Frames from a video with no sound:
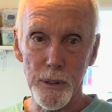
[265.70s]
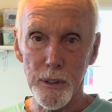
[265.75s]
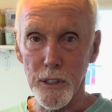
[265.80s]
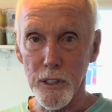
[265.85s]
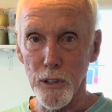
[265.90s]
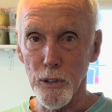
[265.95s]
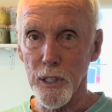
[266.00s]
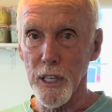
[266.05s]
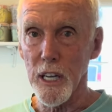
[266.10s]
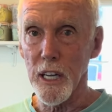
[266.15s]
are
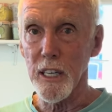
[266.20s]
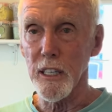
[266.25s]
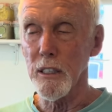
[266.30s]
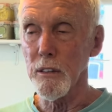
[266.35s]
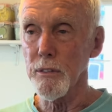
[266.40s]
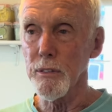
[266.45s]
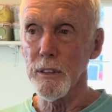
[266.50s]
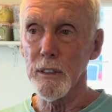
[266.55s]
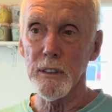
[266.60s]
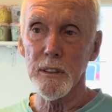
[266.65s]
creative,
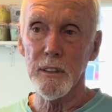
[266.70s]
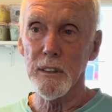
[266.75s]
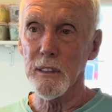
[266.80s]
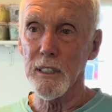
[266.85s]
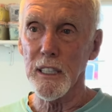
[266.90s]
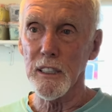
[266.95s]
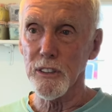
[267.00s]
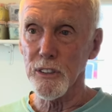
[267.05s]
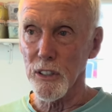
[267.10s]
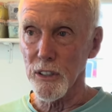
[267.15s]
and it
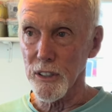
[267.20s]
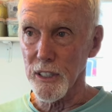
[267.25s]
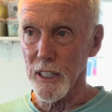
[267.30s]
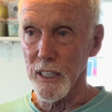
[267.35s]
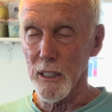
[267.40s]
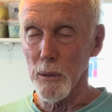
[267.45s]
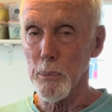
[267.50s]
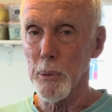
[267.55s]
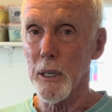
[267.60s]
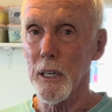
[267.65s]
has all kind
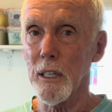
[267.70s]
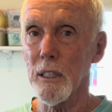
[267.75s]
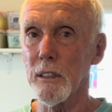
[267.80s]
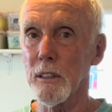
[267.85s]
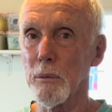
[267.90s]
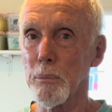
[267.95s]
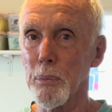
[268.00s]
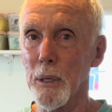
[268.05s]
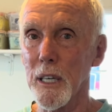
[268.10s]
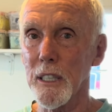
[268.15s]
of
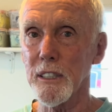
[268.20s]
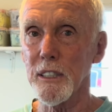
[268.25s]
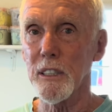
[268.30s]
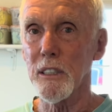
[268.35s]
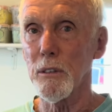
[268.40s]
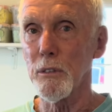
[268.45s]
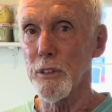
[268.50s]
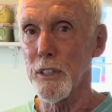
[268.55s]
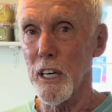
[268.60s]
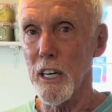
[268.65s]

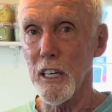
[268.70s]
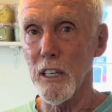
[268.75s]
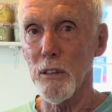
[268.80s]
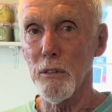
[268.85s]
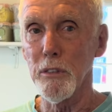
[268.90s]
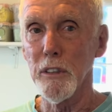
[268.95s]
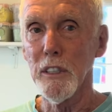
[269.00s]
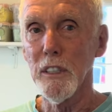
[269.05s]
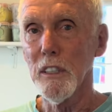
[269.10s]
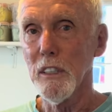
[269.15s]
positive kind
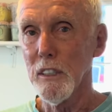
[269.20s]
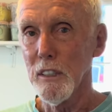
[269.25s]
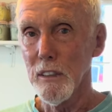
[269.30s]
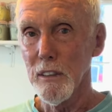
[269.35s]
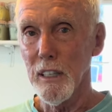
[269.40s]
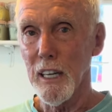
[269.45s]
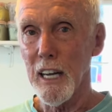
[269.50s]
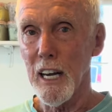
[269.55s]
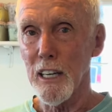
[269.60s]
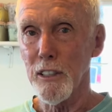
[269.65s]

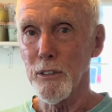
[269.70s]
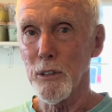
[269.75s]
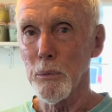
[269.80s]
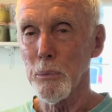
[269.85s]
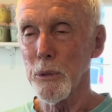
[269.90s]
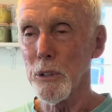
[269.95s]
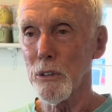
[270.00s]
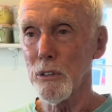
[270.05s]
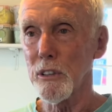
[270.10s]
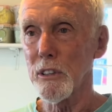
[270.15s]
of
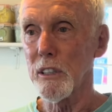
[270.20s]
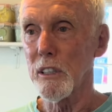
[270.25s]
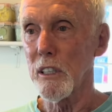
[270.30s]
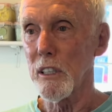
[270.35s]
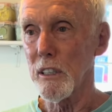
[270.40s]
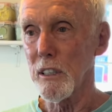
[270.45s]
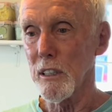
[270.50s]
attributes that,